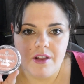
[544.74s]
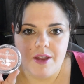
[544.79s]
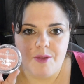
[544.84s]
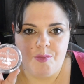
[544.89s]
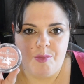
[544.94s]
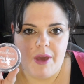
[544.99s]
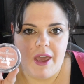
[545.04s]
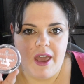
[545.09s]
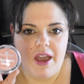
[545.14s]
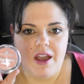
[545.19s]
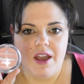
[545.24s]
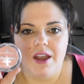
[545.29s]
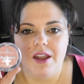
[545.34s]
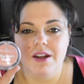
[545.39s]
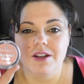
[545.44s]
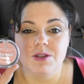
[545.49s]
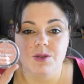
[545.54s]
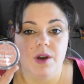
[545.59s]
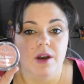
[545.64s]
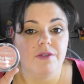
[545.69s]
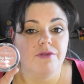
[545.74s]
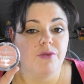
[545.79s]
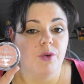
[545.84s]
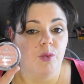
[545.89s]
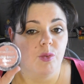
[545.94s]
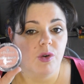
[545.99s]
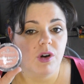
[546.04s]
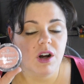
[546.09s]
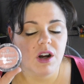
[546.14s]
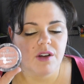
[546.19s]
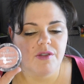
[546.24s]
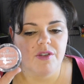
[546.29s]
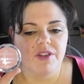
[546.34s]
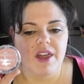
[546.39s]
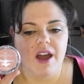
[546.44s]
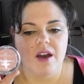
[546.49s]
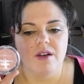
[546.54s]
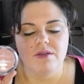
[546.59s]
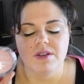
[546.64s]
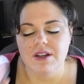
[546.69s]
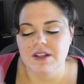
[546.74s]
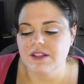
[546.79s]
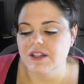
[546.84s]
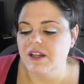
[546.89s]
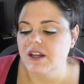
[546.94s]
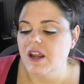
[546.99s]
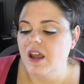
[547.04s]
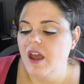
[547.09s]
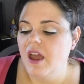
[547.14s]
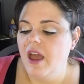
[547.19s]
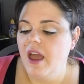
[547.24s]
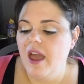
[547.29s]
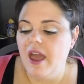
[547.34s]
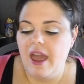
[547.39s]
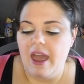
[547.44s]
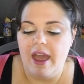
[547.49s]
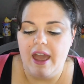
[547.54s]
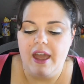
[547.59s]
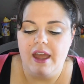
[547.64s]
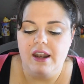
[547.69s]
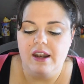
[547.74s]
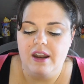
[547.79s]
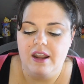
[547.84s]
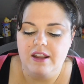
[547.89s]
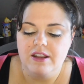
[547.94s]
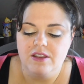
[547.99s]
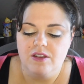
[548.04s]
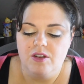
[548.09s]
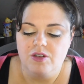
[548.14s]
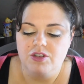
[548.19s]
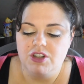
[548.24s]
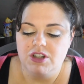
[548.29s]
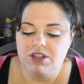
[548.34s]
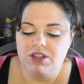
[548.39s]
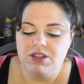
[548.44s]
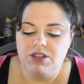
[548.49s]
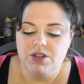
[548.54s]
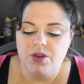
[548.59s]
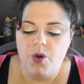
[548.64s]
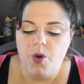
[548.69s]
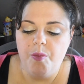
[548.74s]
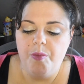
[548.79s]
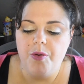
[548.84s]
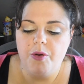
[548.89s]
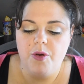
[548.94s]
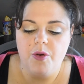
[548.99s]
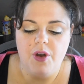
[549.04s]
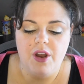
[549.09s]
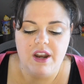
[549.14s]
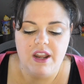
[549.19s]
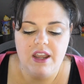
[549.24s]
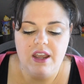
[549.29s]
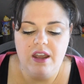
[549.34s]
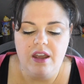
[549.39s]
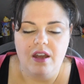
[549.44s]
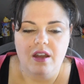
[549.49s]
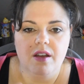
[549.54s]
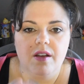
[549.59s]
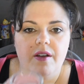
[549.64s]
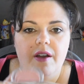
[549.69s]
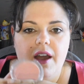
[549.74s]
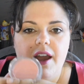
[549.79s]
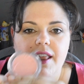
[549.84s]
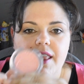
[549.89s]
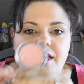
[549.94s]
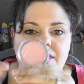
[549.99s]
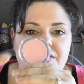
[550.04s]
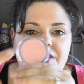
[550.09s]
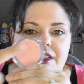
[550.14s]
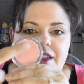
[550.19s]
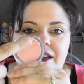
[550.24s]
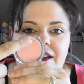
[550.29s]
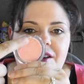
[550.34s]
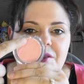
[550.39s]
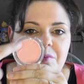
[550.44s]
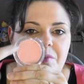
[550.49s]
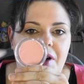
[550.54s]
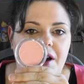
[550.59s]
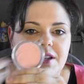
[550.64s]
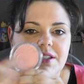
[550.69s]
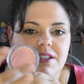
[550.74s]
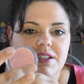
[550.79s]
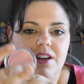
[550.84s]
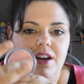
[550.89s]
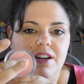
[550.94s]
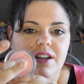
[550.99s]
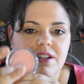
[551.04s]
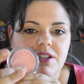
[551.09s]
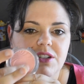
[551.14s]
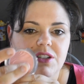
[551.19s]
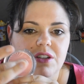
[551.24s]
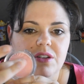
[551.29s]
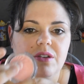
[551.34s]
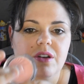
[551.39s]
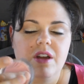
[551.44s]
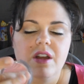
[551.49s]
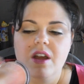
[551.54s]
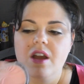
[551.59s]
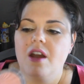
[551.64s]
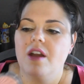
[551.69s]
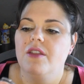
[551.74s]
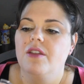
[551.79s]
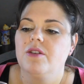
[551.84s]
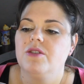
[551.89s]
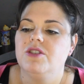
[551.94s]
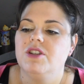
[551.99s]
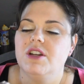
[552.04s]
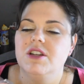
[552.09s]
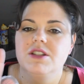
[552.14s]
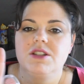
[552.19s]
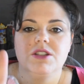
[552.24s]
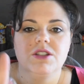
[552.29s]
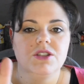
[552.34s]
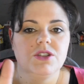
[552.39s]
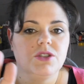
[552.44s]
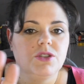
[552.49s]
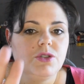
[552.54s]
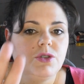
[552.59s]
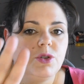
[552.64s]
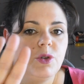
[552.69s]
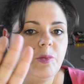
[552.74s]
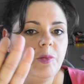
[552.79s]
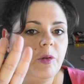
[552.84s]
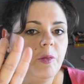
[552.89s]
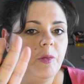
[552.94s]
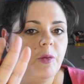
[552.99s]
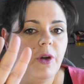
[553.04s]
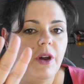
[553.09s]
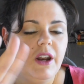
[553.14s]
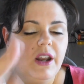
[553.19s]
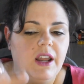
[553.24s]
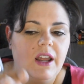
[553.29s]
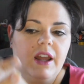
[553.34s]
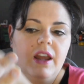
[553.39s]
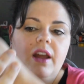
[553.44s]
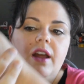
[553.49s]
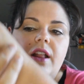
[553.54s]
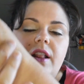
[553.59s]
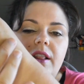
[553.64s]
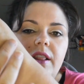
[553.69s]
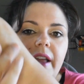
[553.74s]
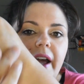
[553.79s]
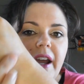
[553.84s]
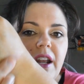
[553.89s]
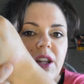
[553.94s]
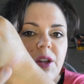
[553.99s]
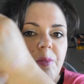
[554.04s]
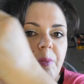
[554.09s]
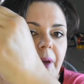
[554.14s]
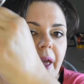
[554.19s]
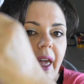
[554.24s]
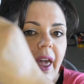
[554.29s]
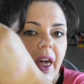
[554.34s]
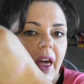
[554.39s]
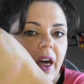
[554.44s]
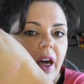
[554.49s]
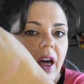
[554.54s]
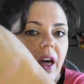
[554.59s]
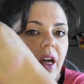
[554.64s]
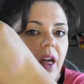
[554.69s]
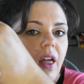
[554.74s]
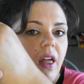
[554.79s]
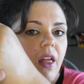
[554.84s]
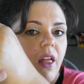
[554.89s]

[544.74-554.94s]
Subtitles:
and pink, and it's great for work for that reason. And they're just so pretty. I like the embossing on it too. They're just super pretty, light pink,